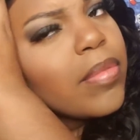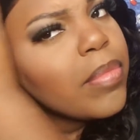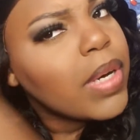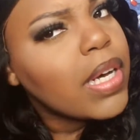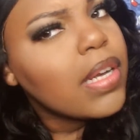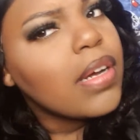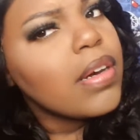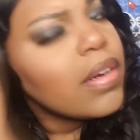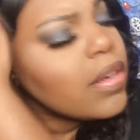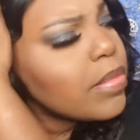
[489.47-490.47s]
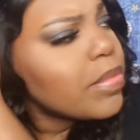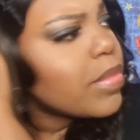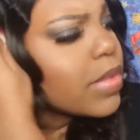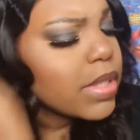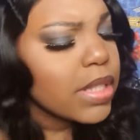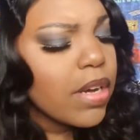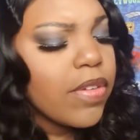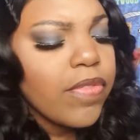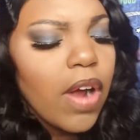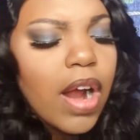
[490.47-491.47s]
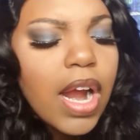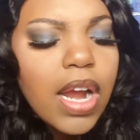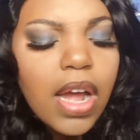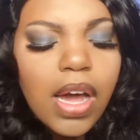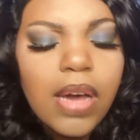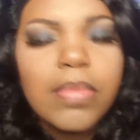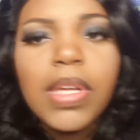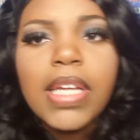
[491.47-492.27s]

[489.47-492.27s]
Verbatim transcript: But um so far um